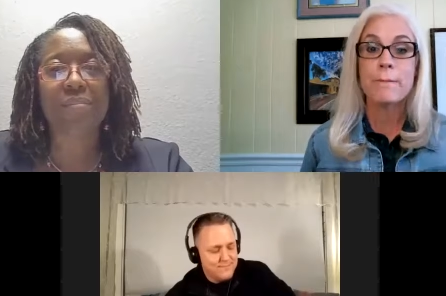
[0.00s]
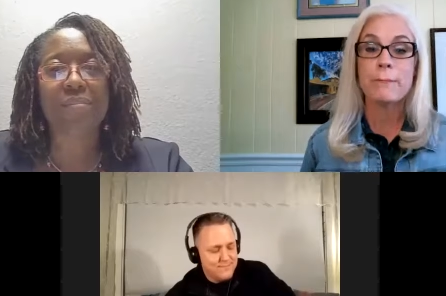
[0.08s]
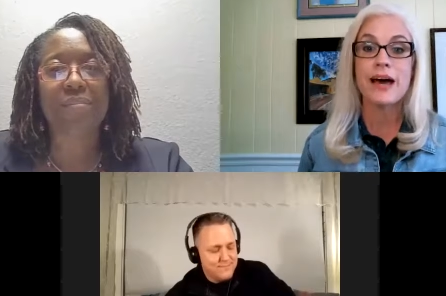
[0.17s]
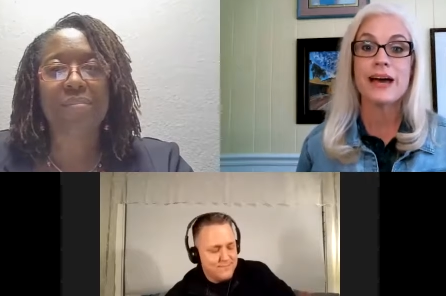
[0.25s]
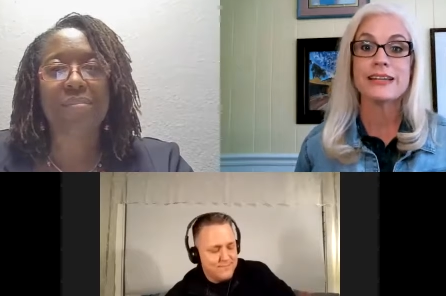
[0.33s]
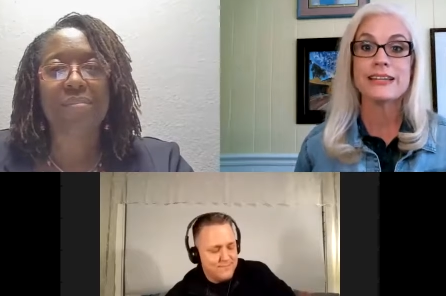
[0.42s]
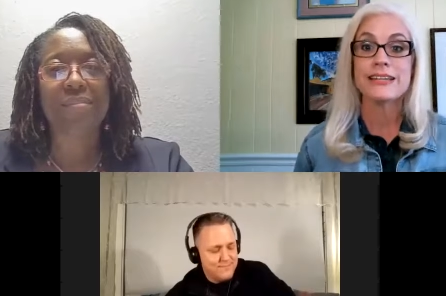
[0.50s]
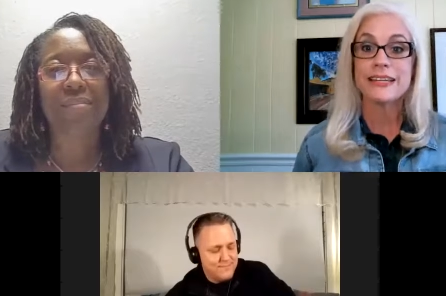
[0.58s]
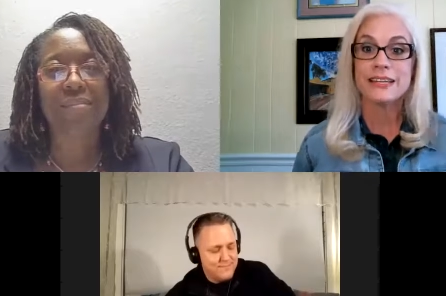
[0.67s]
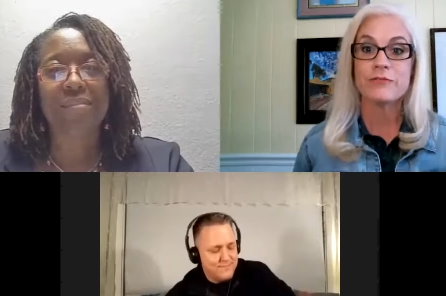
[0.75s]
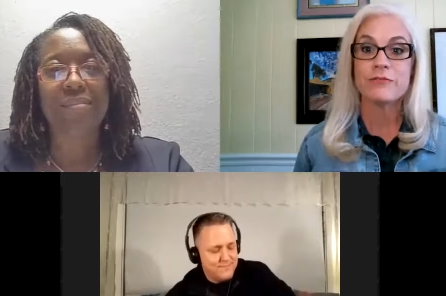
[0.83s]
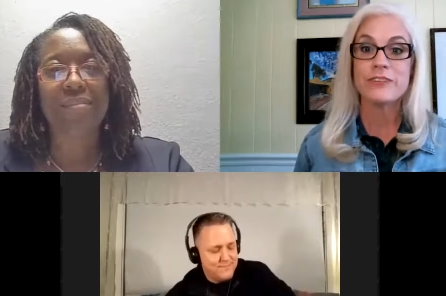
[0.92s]
Speaker 1: Bud
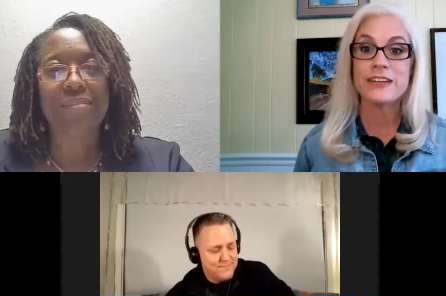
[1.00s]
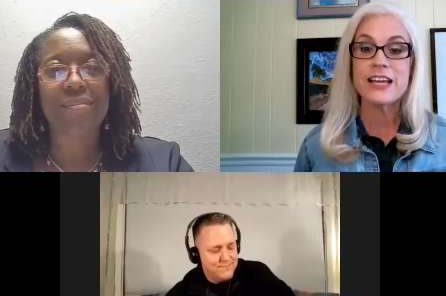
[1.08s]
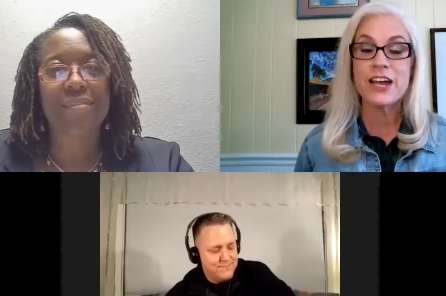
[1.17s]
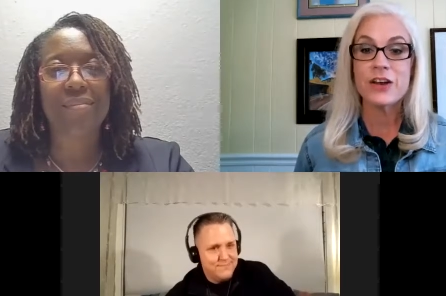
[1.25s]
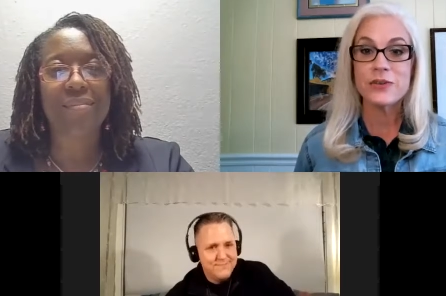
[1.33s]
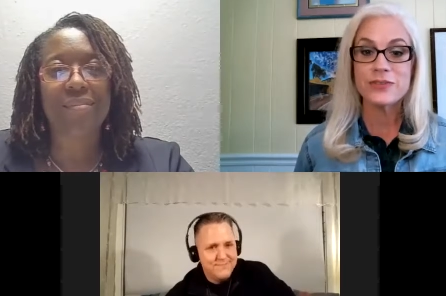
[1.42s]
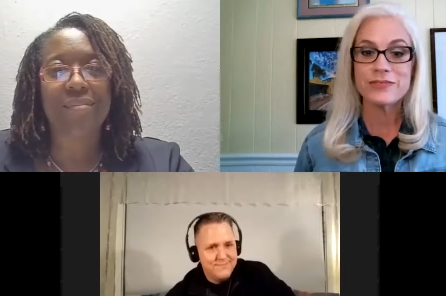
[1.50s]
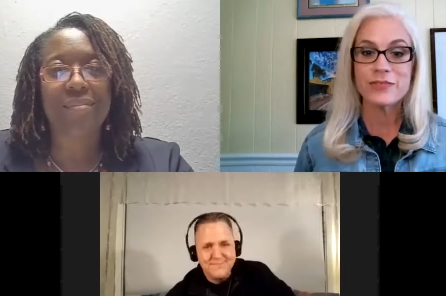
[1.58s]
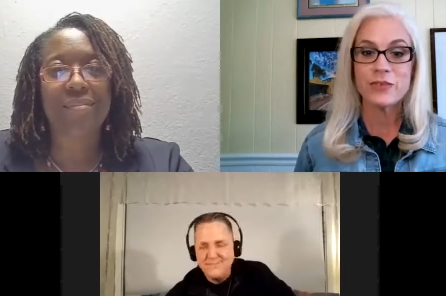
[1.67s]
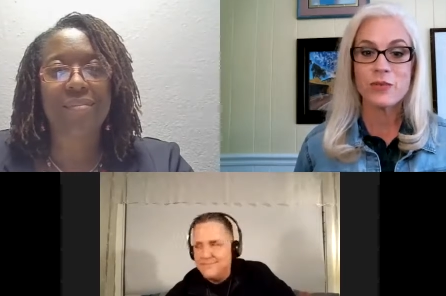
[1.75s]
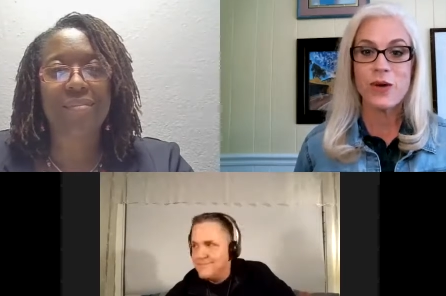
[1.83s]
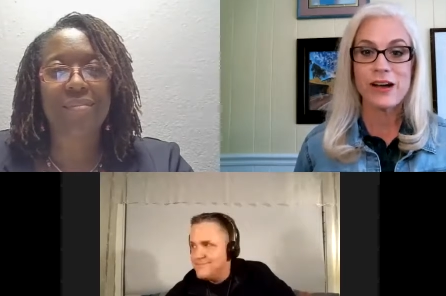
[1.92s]
Vino.
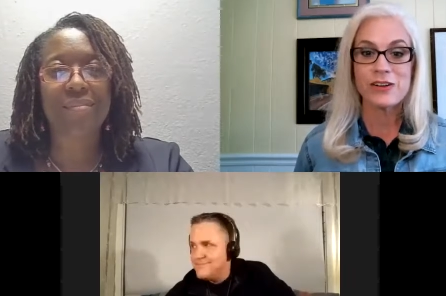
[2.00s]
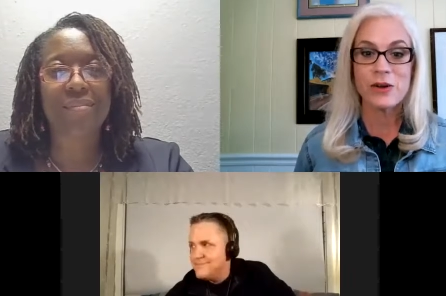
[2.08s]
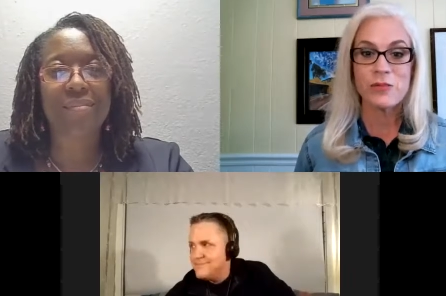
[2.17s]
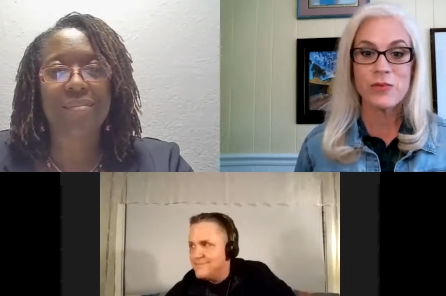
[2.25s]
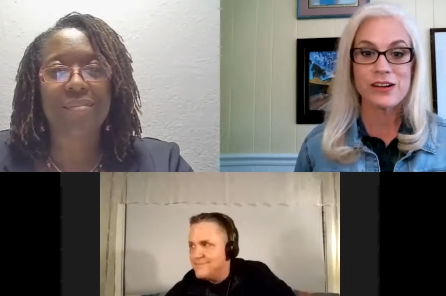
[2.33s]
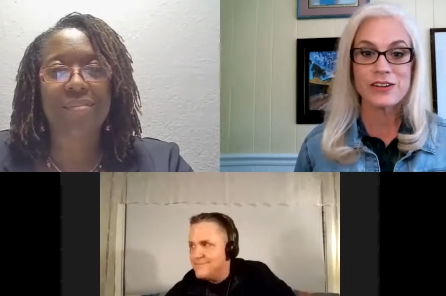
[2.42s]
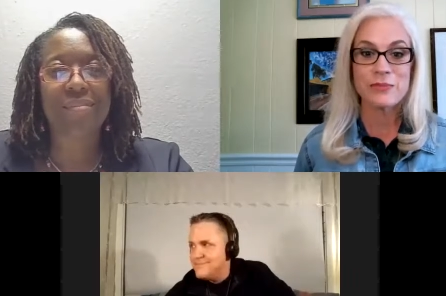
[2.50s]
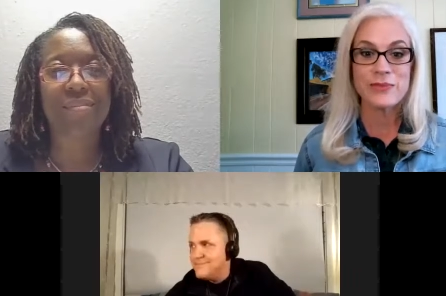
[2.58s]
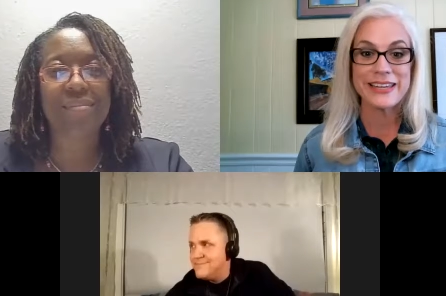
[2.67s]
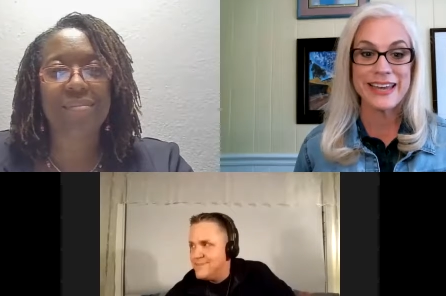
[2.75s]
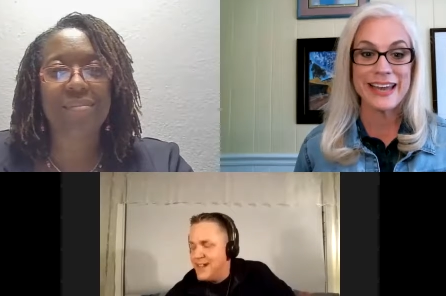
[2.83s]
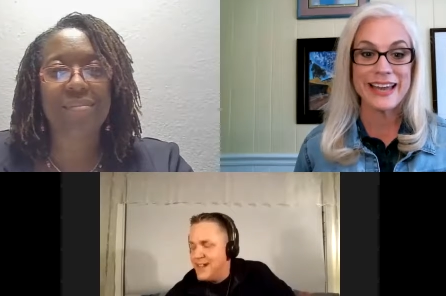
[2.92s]
Welcome, welcome
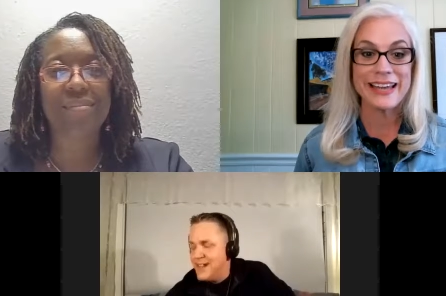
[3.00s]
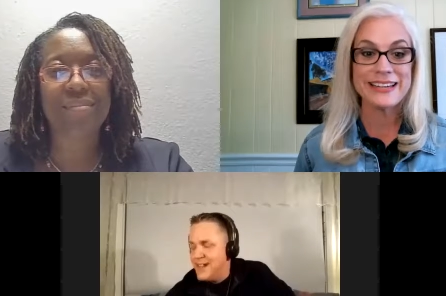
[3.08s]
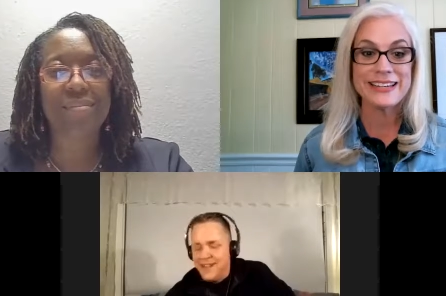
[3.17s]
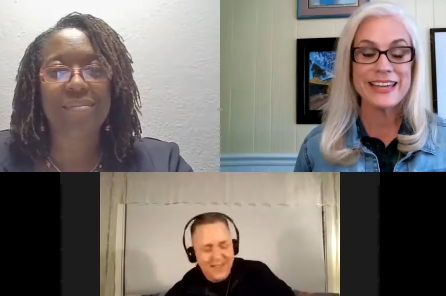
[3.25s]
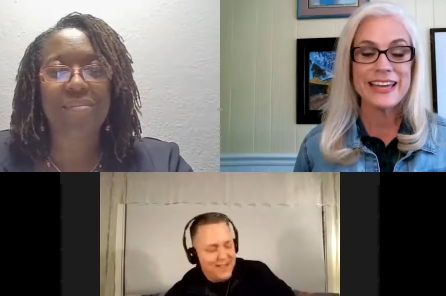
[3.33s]
again.